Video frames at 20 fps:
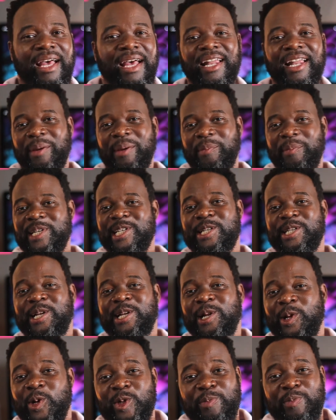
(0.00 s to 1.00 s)
Let me just
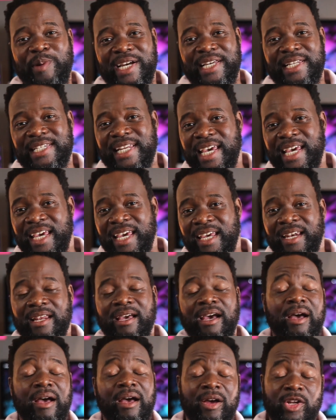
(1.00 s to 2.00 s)
close by saying,
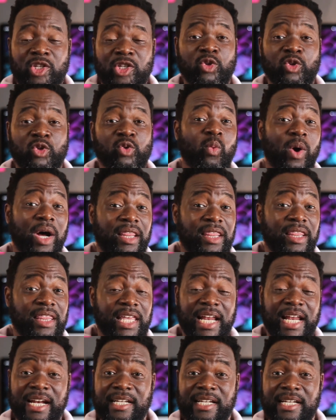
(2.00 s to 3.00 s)
do one thing
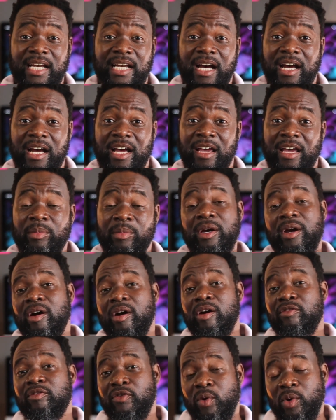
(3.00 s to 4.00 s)
at a time,
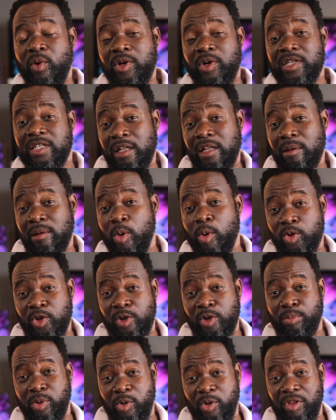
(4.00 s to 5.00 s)
focus on the most
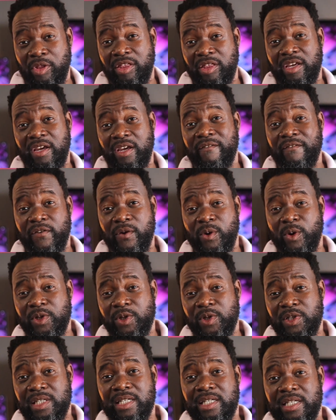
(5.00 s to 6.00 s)
important thing
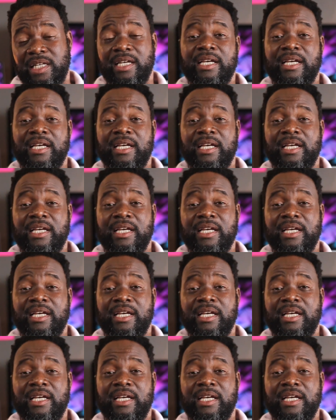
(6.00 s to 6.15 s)
first,